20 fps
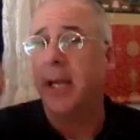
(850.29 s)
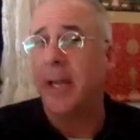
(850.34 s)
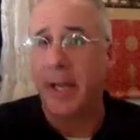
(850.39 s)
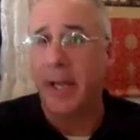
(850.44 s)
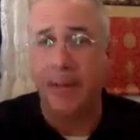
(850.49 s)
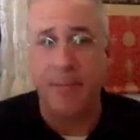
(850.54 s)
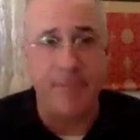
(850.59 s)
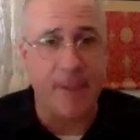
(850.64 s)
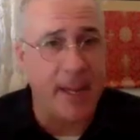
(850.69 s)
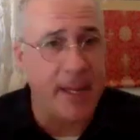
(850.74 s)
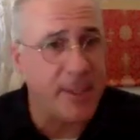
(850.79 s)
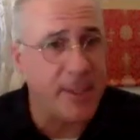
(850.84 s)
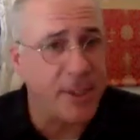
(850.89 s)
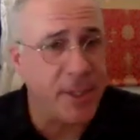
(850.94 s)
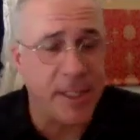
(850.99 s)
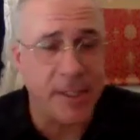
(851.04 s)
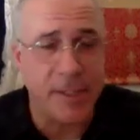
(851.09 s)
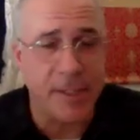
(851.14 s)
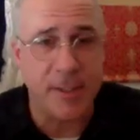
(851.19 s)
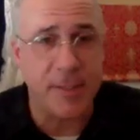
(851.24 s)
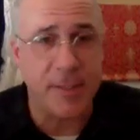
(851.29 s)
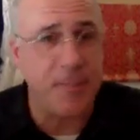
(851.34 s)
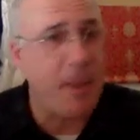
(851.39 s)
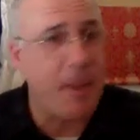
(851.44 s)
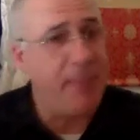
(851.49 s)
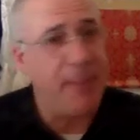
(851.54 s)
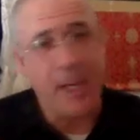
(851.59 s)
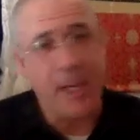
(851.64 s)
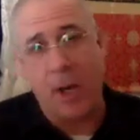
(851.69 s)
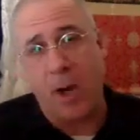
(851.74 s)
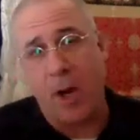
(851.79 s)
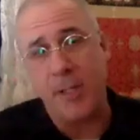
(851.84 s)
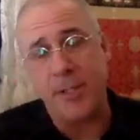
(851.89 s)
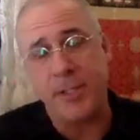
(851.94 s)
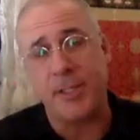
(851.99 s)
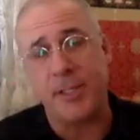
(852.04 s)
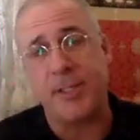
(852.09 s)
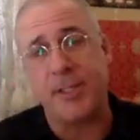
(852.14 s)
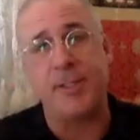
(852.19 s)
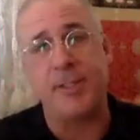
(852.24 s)
conventions, maybe
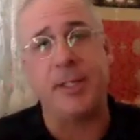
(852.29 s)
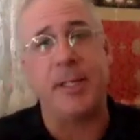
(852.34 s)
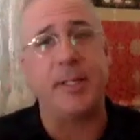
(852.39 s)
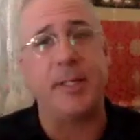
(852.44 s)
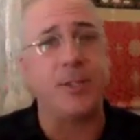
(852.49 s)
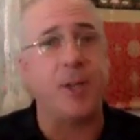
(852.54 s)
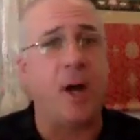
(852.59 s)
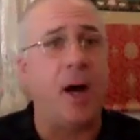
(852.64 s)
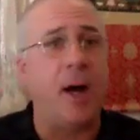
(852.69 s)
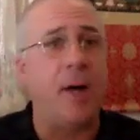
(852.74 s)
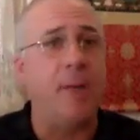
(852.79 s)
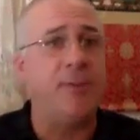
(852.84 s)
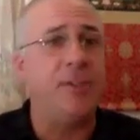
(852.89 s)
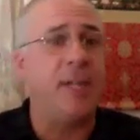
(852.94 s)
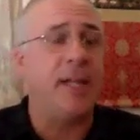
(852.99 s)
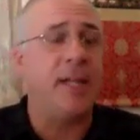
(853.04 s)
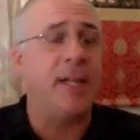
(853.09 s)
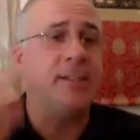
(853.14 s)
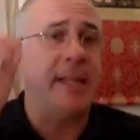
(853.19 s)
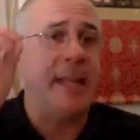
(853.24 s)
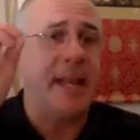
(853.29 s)
consciousness and its objects,